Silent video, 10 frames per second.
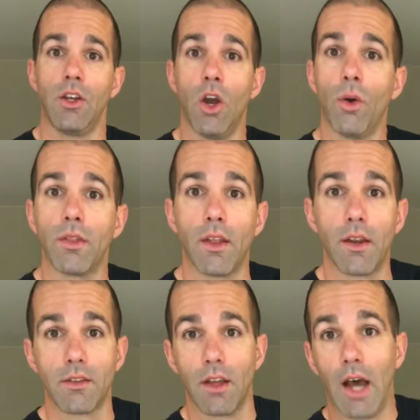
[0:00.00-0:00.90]
knowing that
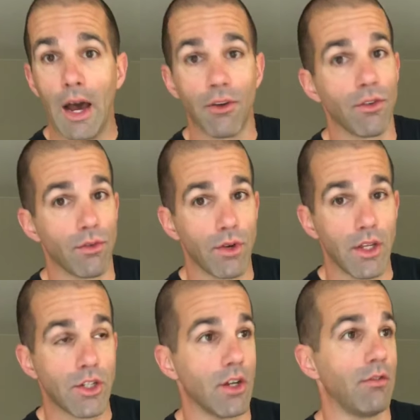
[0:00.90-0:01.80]
it's out of the
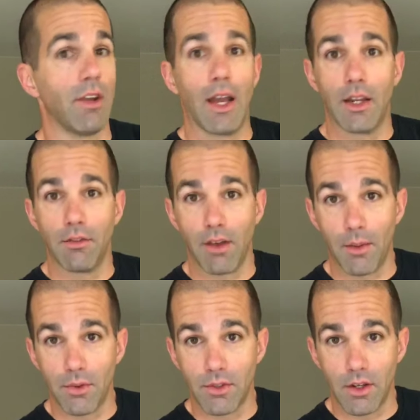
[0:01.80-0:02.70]
reach of
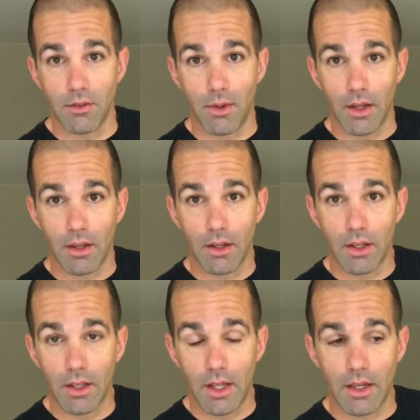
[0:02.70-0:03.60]
95% of my
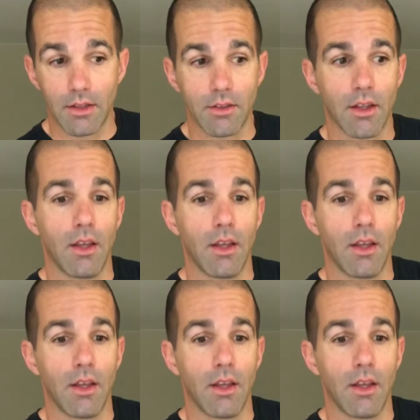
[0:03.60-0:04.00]
clients,